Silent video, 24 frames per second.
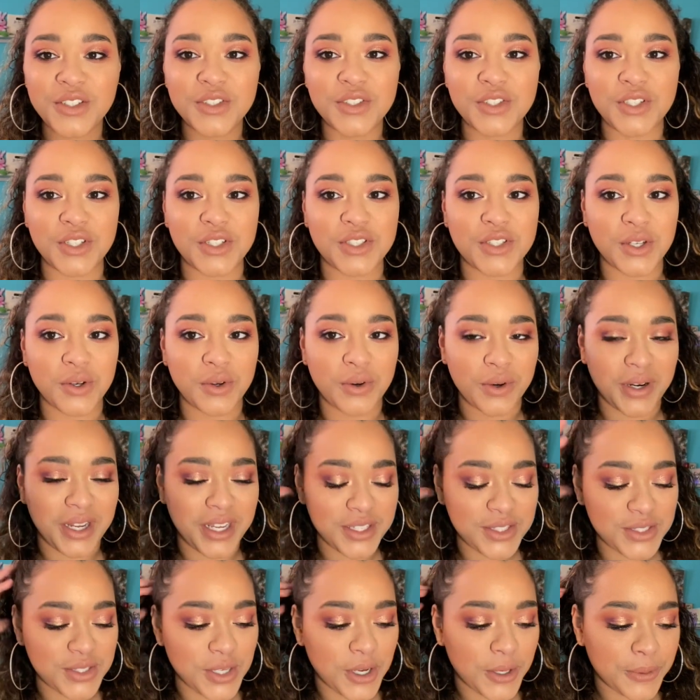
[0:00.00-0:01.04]
She's so
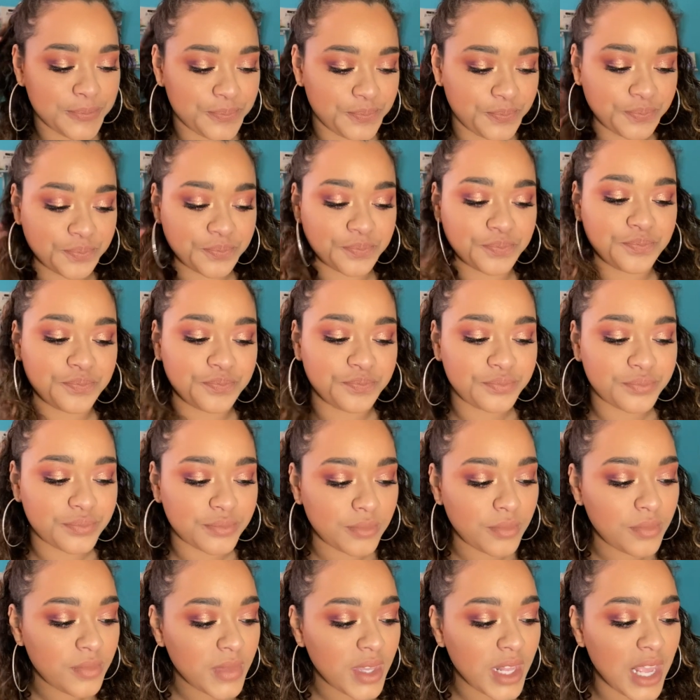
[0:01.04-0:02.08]
great. So
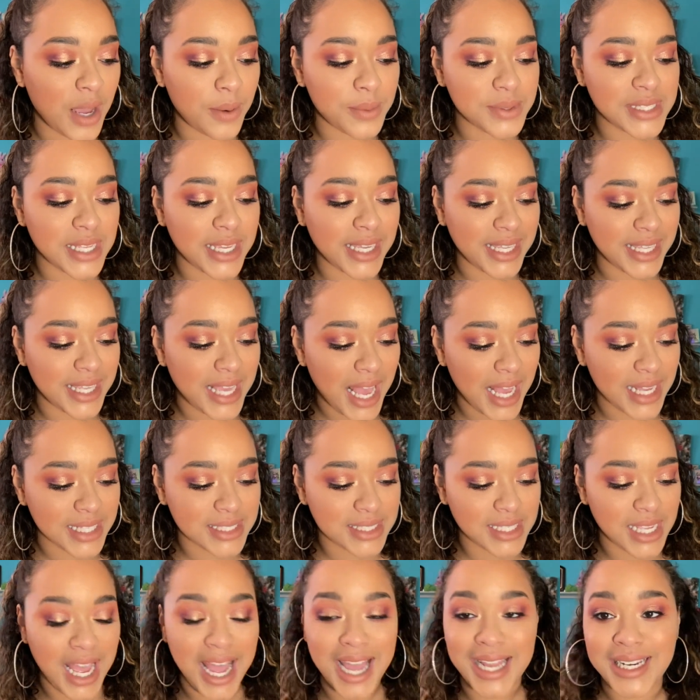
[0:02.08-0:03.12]
I was like,
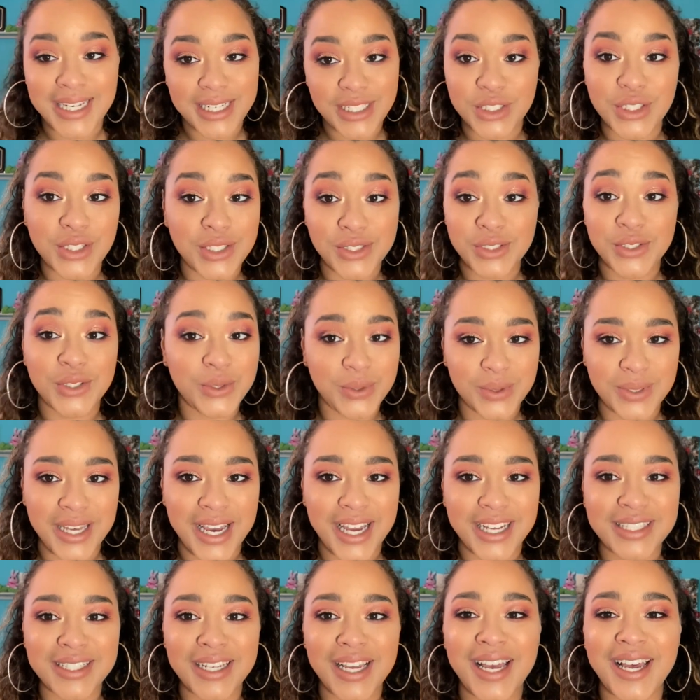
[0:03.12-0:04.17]
yes, I need to do
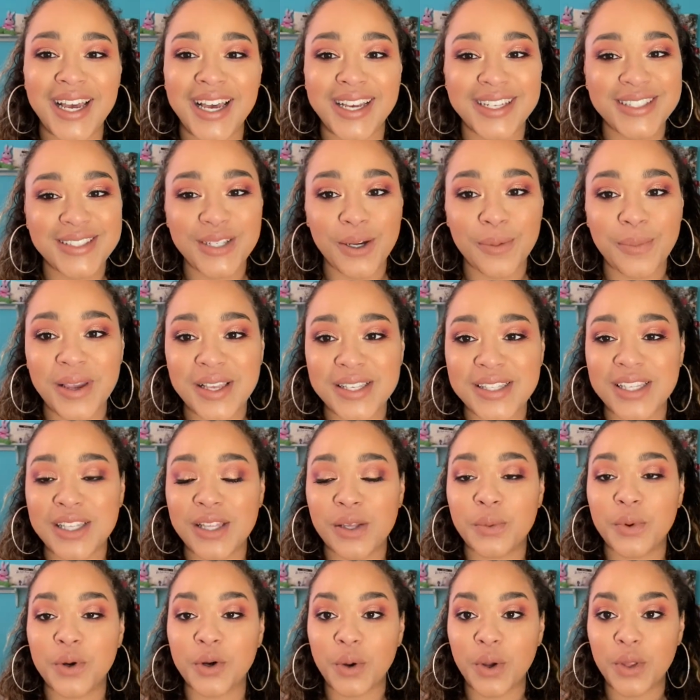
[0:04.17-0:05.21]
that. So
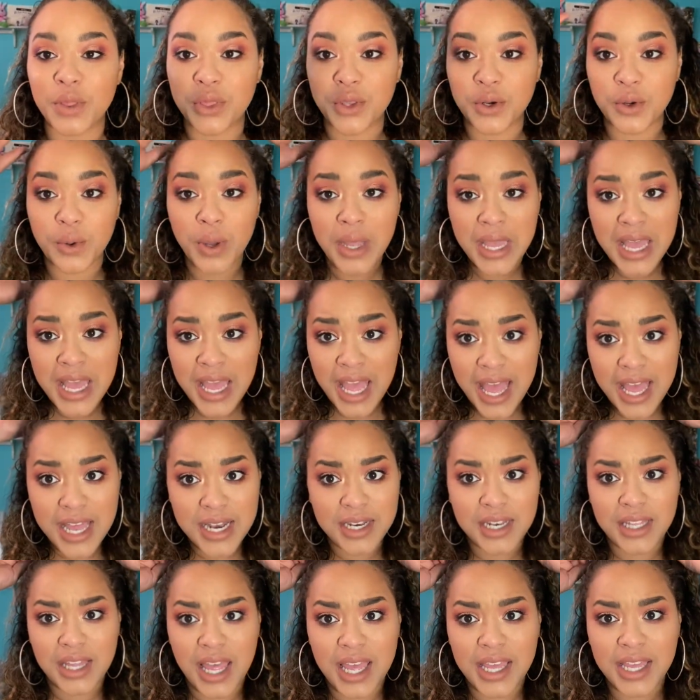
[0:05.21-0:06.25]
basically we're going through
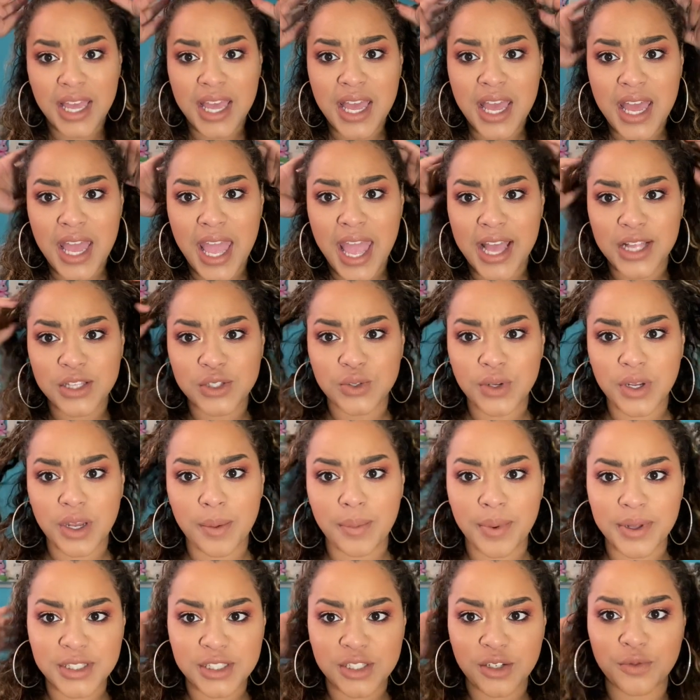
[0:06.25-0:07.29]
and like answering a
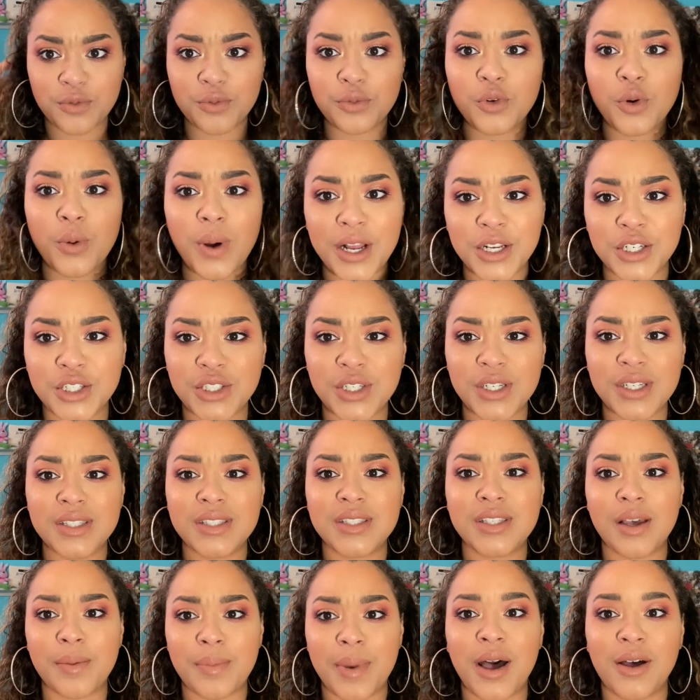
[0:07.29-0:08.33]
bunch of
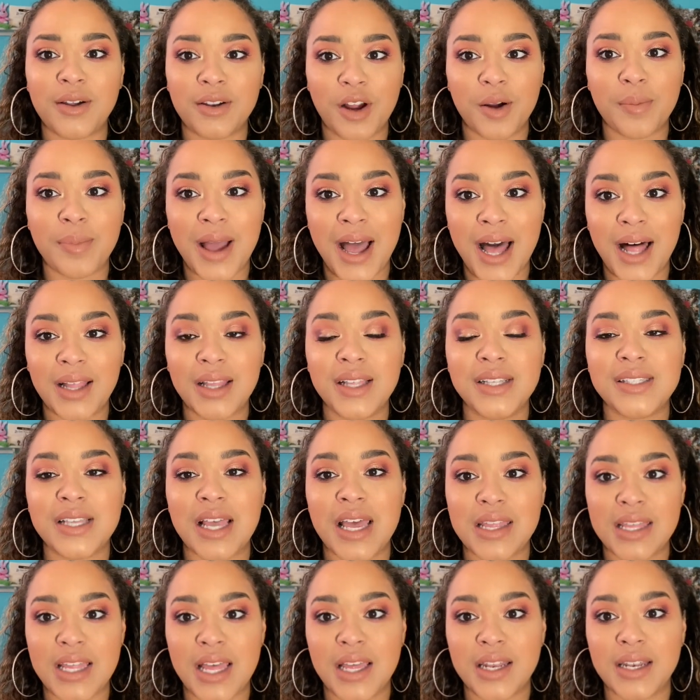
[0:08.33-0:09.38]
questions about our palettes,
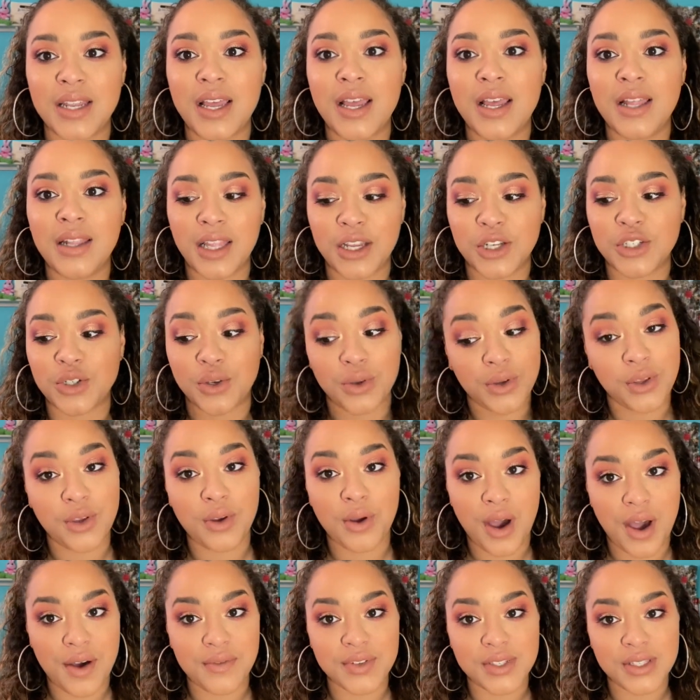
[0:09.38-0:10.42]
and then like showing
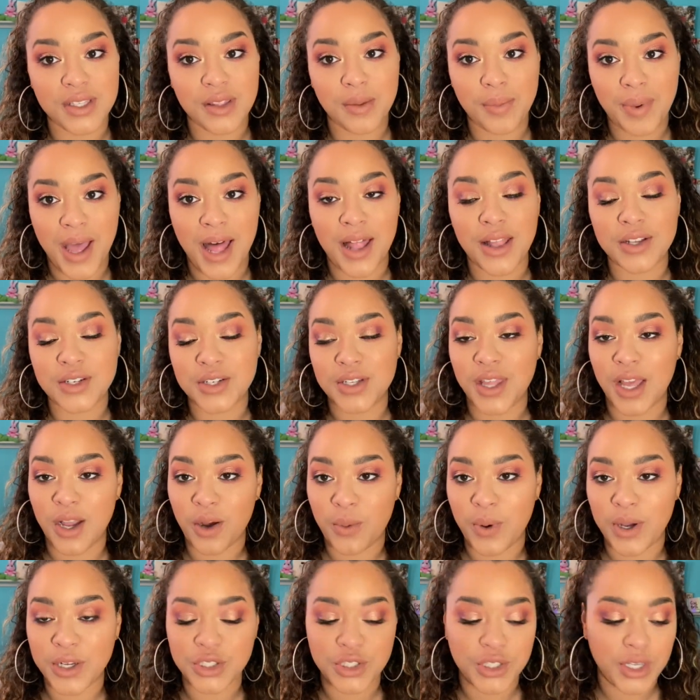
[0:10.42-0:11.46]
you obviously the palette to that
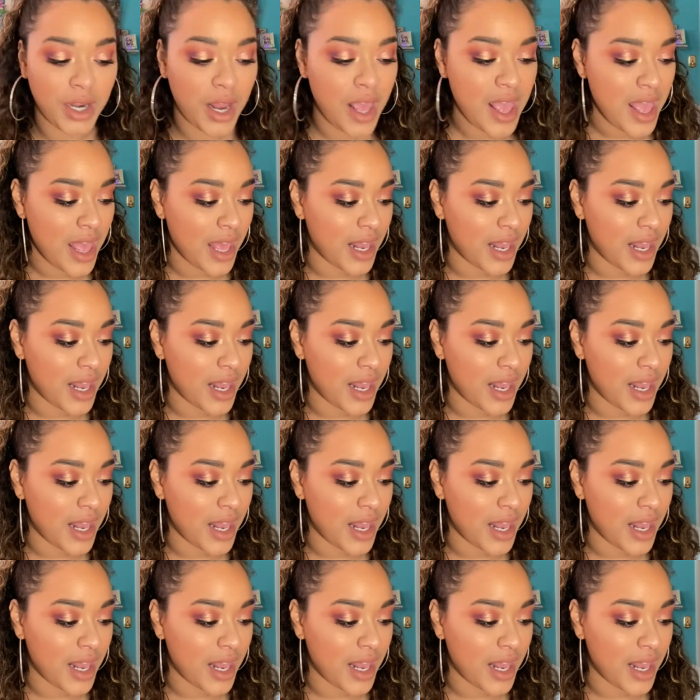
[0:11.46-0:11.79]
question.